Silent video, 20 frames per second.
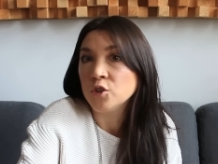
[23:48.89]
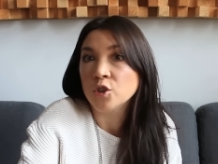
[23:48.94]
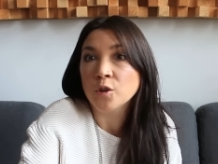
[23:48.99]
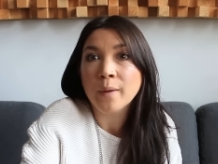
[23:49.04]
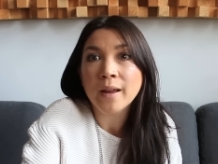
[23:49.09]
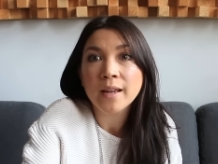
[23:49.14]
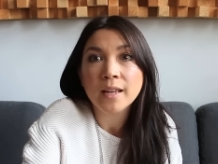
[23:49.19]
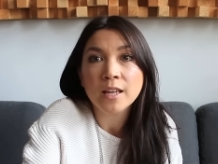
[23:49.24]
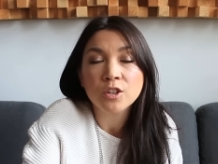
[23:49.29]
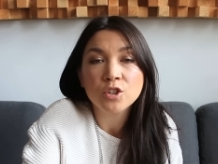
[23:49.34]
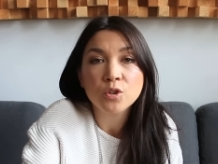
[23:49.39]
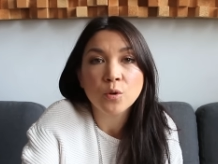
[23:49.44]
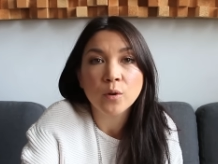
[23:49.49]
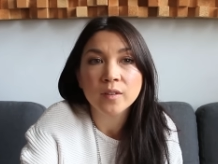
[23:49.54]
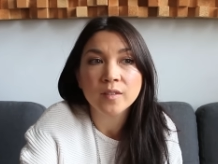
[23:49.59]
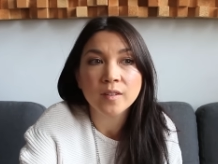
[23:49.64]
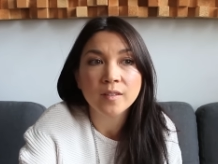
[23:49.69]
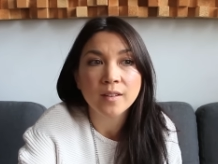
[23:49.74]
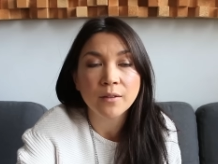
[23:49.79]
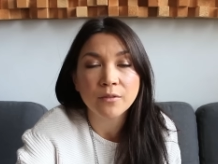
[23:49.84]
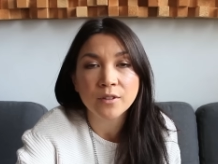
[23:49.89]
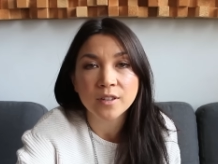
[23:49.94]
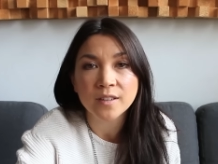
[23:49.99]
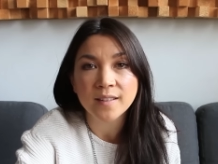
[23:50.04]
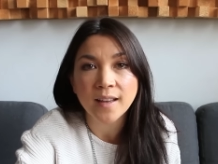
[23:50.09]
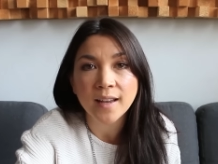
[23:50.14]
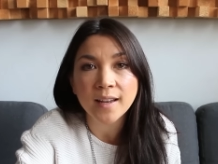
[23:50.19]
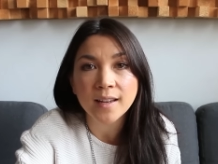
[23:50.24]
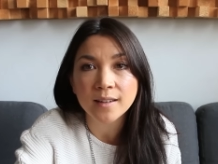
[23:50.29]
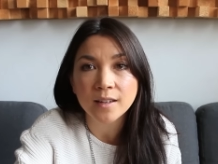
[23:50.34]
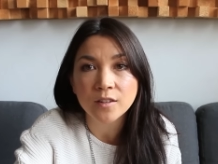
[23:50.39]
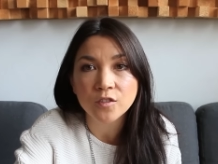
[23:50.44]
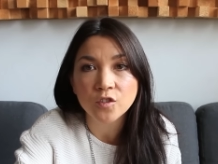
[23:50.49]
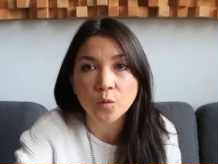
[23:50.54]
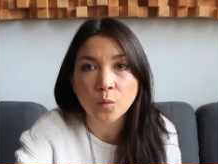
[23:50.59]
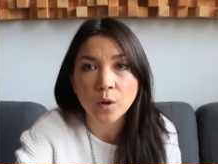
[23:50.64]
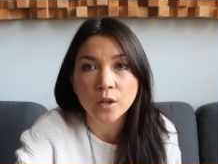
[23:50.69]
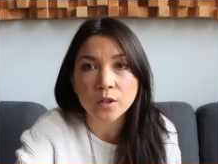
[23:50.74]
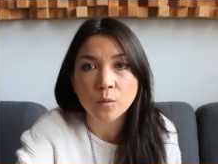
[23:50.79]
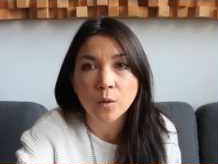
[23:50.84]
You're making choices every second as
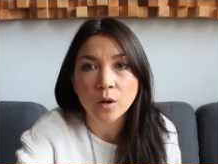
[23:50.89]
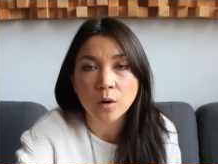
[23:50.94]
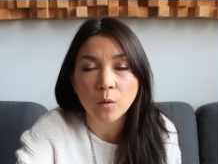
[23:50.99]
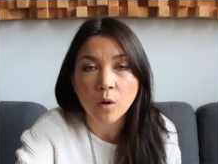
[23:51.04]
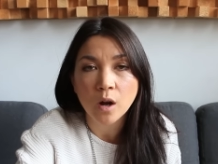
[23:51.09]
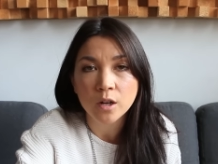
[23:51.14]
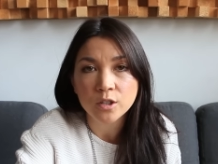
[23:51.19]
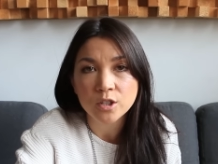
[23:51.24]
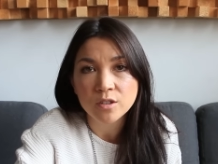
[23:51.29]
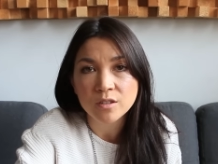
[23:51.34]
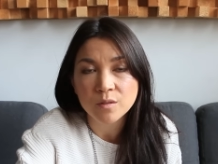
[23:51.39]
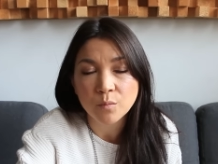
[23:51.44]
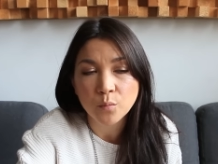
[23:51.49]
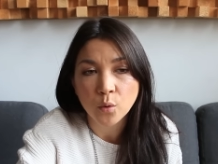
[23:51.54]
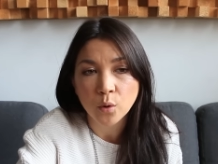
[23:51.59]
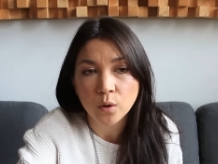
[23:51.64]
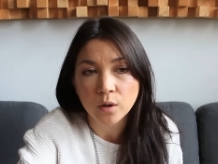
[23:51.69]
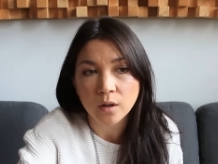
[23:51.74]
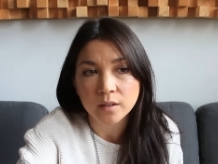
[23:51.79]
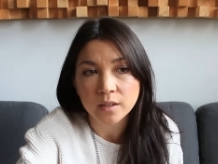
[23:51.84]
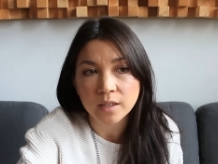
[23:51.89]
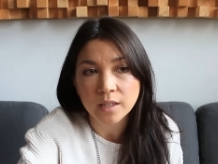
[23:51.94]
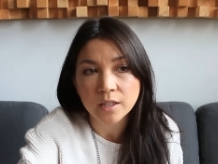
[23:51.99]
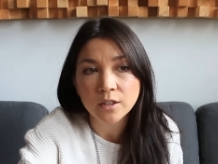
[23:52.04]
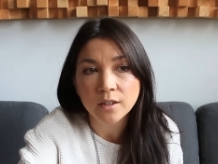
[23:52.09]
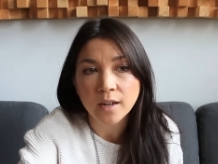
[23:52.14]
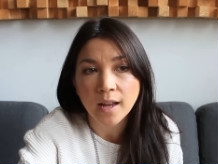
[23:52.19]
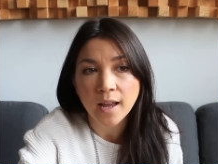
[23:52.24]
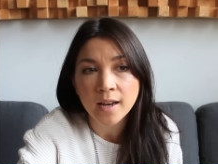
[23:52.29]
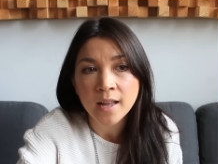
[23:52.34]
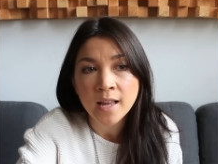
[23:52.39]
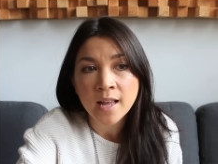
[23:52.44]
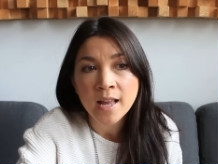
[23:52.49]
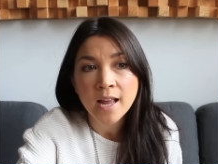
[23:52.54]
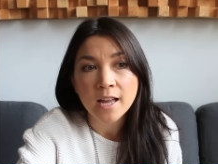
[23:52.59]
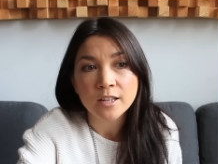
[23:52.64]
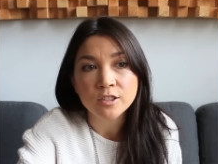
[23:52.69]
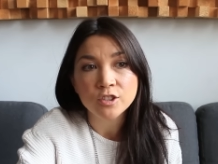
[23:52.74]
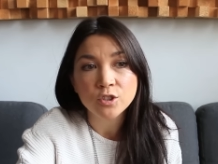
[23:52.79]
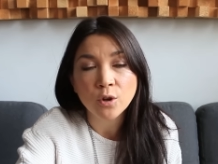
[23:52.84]
to what you want to watch and support on the internet.
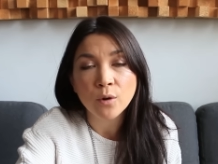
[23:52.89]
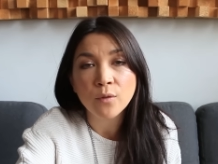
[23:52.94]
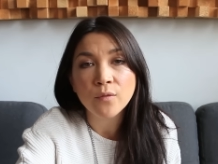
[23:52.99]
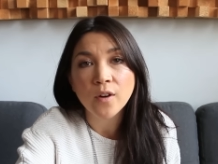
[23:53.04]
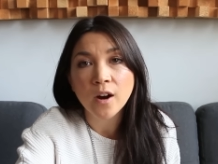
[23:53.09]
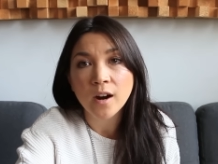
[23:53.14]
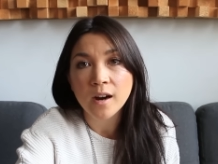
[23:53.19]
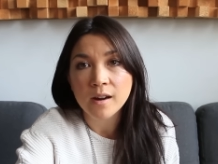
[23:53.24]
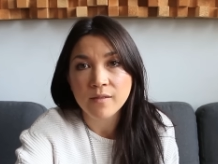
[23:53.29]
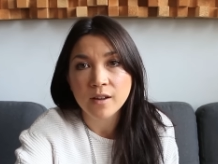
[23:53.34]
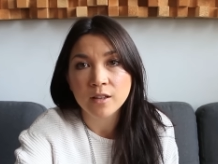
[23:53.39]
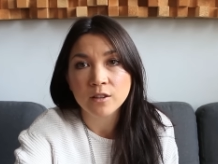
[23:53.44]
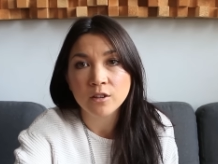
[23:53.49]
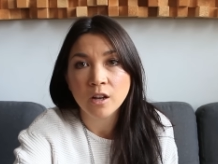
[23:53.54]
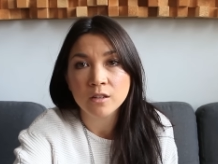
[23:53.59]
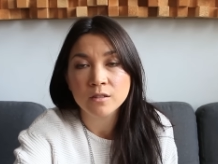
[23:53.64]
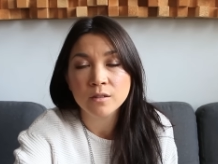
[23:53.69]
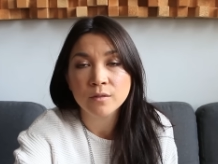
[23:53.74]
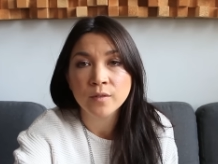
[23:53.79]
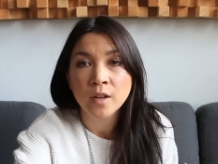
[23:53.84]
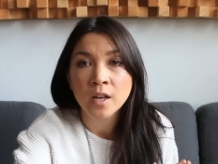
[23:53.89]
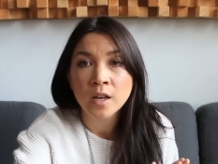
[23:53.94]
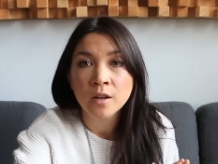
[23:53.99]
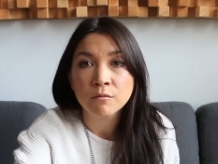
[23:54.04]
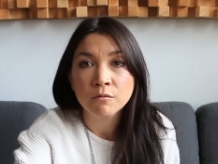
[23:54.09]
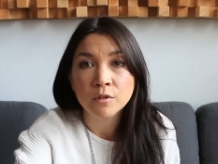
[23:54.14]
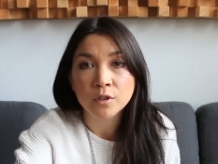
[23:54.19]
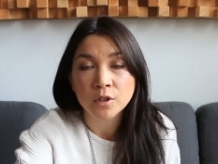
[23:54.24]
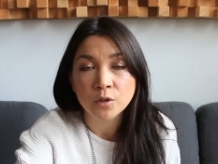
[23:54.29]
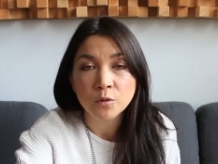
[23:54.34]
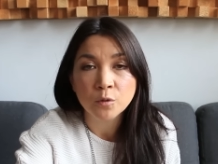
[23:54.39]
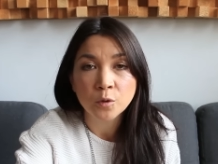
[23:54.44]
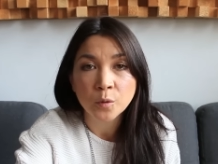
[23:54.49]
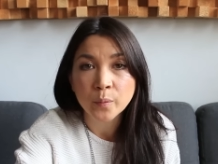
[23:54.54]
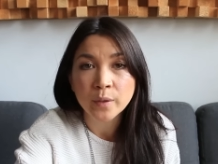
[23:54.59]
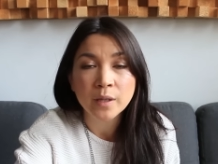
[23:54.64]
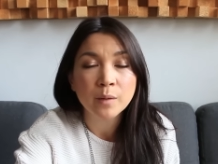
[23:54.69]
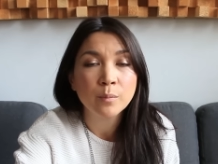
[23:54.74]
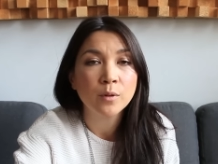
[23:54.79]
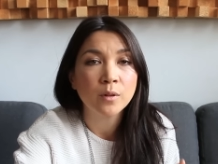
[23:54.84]
And so far, I've had lots of really cool
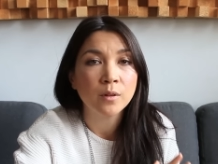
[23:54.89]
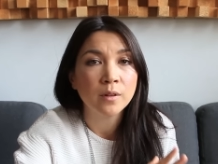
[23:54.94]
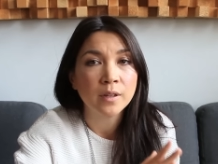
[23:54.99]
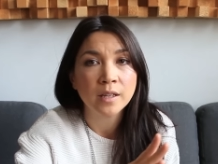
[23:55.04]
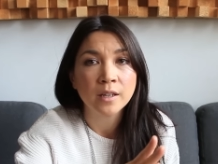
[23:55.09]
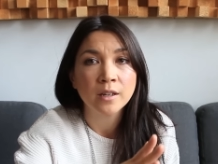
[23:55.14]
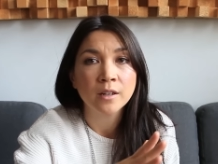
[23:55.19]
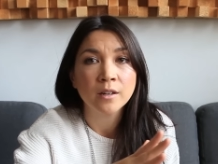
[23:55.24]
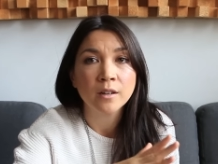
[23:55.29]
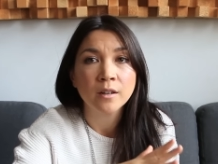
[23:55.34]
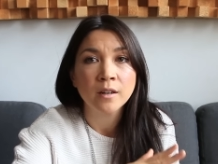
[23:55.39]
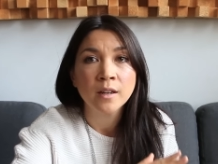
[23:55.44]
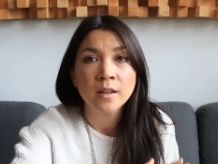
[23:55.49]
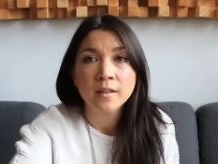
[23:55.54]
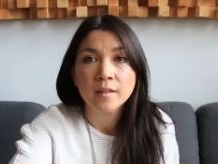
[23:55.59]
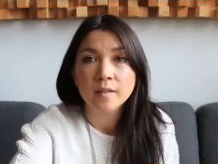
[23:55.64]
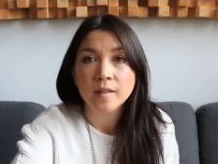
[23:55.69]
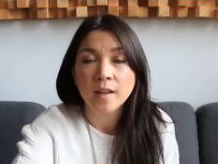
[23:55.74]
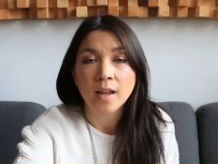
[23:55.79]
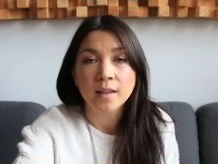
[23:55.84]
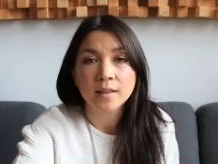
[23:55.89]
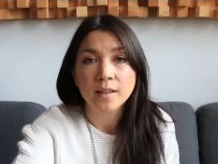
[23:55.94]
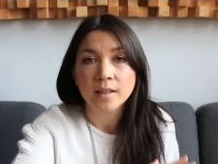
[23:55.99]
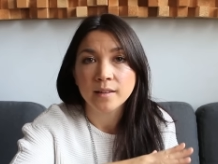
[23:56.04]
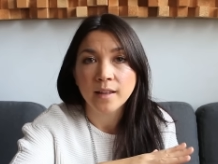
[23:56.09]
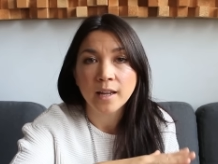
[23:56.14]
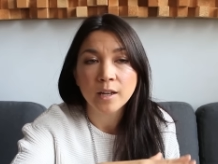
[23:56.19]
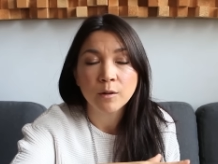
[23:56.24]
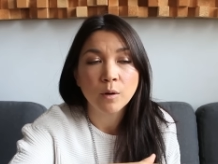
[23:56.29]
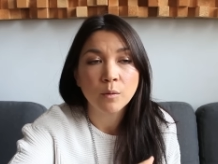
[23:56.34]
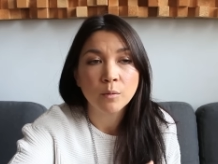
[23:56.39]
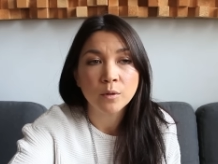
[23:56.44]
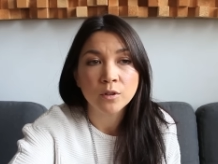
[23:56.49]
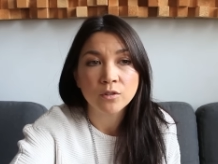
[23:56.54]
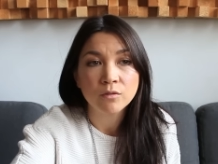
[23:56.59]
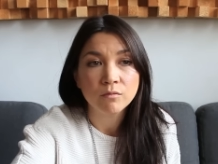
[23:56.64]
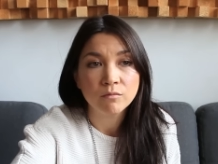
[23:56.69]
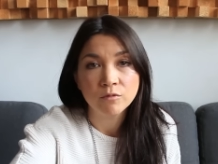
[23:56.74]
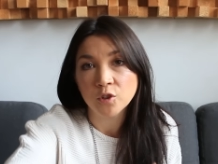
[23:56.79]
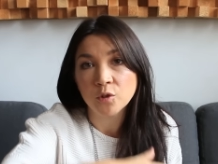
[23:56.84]
people here saying they like what
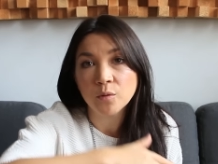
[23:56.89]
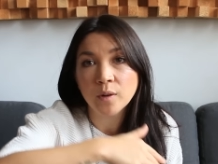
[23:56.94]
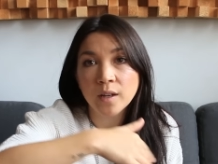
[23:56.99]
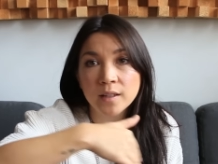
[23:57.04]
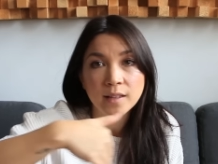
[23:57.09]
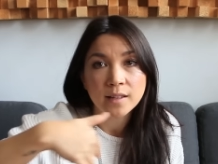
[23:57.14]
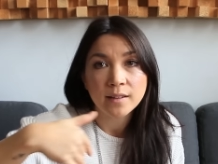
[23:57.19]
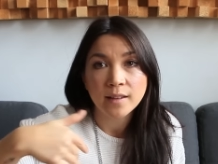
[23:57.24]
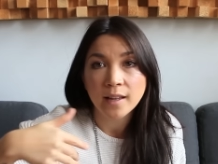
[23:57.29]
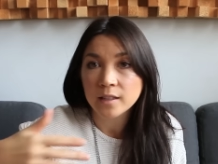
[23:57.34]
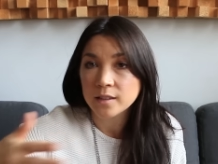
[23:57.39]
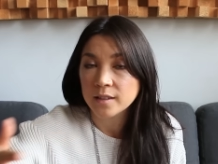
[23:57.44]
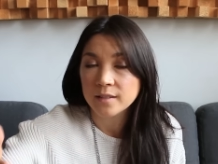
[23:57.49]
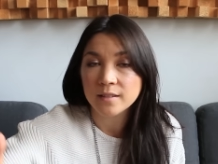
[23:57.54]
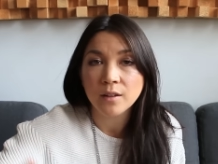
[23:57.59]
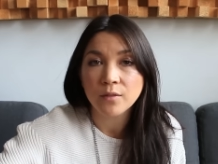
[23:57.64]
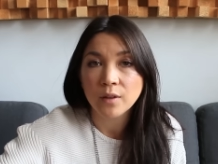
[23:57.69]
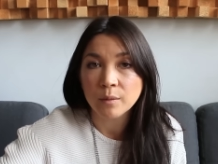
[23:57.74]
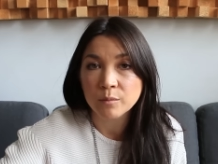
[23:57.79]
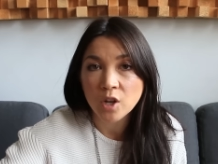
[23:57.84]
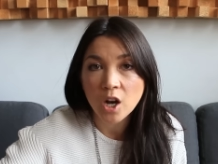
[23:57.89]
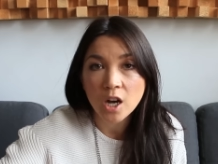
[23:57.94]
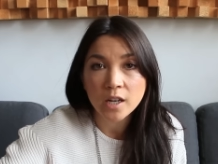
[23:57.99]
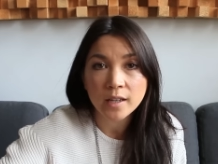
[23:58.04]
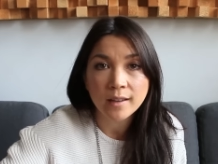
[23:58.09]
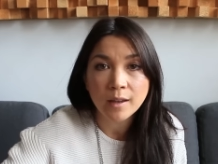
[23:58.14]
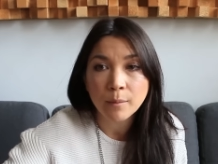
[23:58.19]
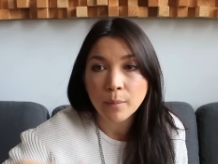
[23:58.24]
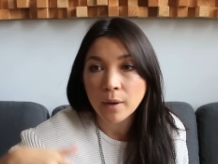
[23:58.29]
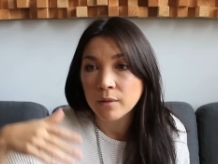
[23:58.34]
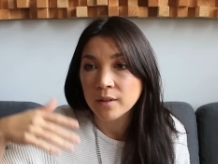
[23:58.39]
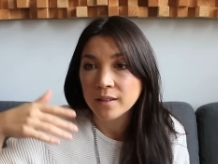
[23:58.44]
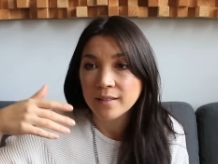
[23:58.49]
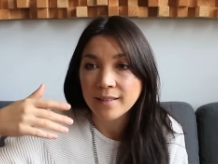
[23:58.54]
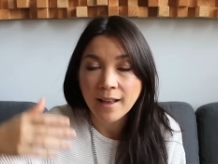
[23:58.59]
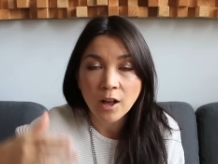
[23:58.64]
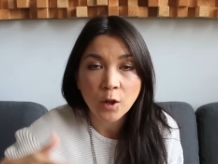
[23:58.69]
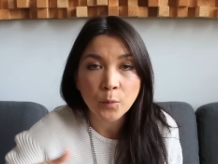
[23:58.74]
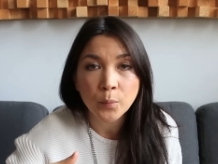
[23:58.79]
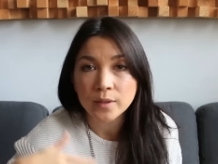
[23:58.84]
we're doing, they like the stuff I'm talking about,
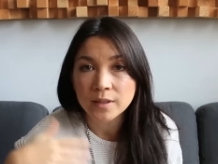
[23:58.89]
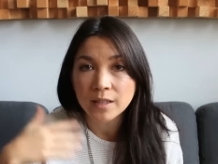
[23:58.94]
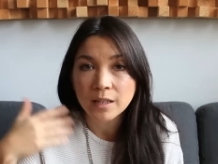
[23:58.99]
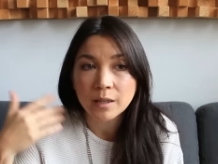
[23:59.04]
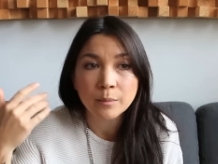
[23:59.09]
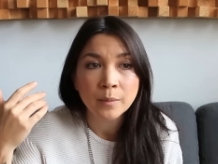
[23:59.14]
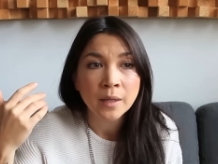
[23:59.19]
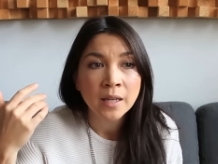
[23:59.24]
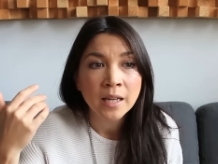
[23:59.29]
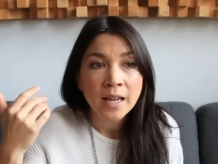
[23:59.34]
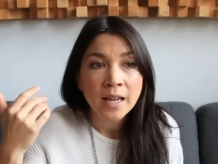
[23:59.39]
it's helping them.